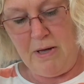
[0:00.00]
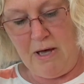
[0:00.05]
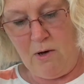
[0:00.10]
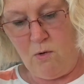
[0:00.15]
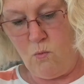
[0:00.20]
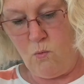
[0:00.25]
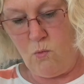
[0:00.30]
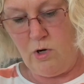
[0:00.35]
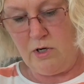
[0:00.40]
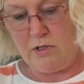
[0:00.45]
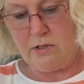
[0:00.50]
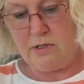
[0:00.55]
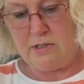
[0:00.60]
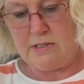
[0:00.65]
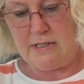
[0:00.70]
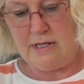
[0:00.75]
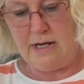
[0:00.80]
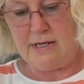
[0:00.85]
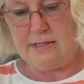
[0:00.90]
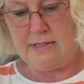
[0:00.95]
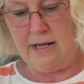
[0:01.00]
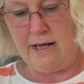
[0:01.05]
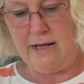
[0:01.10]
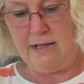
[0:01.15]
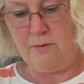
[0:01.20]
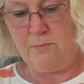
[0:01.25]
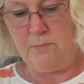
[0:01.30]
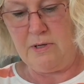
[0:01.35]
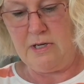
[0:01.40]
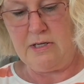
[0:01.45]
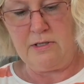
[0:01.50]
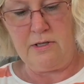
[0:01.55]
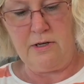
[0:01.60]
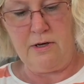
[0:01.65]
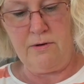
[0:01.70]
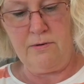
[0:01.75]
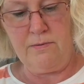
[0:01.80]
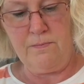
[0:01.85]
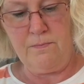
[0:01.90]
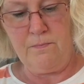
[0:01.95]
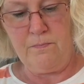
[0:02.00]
About one good size jalapeno.